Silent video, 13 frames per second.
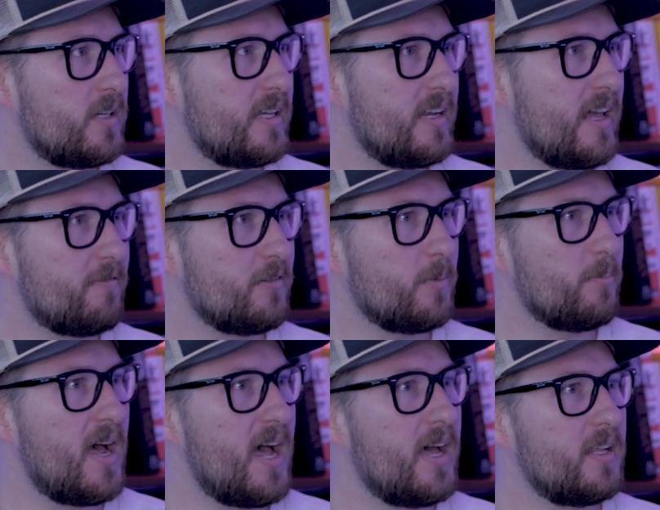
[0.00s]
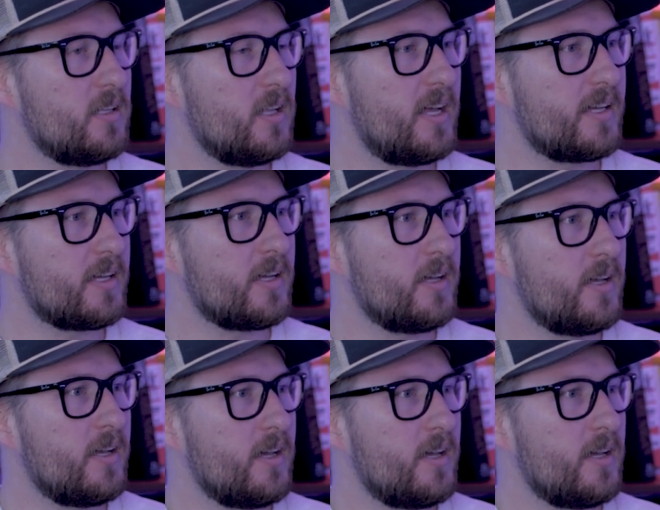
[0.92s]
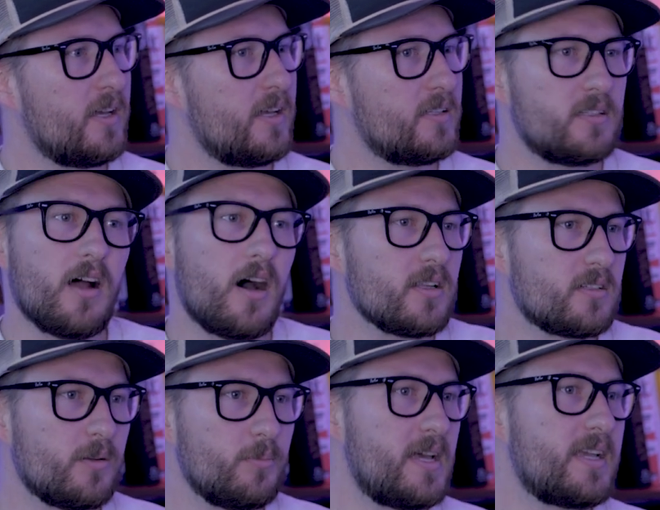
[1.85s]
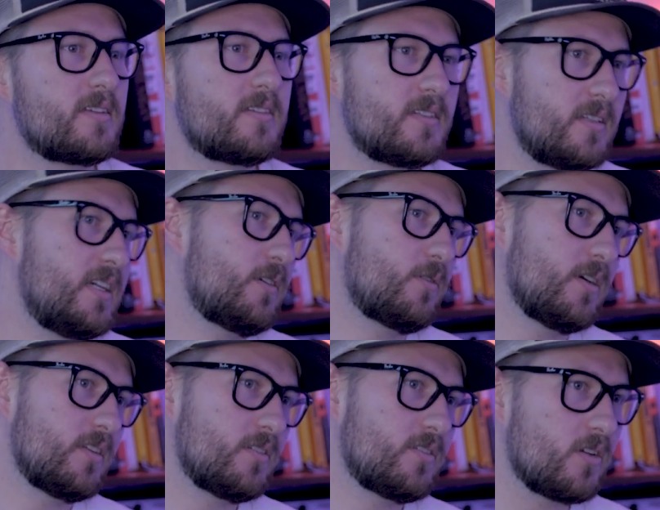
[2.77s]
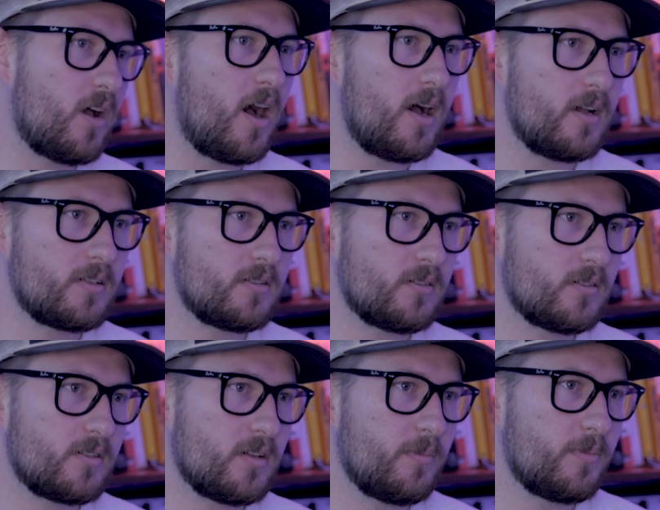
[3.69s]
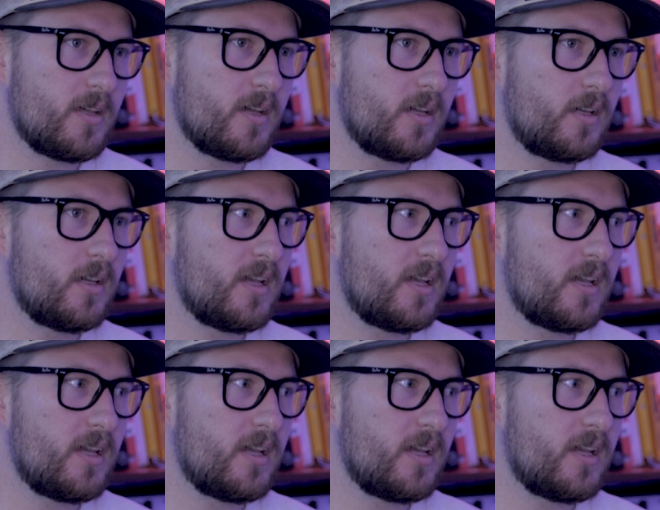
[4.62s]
he'd ever met, like it's not some like secret sauce or something.